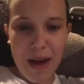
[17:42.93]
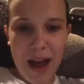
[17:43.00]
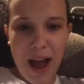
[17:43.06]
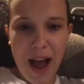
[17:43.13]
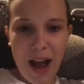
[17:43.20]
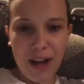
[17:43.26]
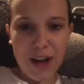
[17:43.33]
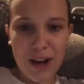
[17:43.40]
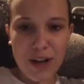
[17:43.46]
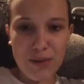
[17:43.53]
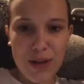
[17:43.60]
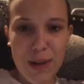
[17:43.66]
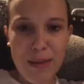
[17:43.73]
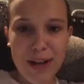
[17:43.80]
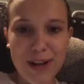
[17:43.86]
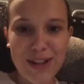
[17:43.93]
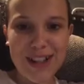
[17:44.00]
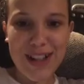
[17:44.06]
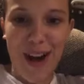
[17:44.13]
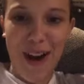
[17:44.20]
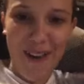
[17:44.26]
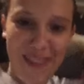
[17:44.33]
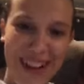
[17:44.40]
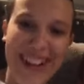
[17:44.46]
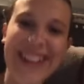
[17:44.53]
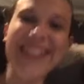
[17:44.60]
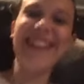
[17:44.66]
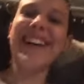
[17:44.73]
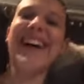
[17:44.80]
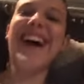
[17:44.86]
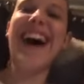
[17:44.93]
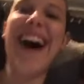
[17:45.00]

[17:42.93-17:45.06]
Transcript: I, I could have dropped my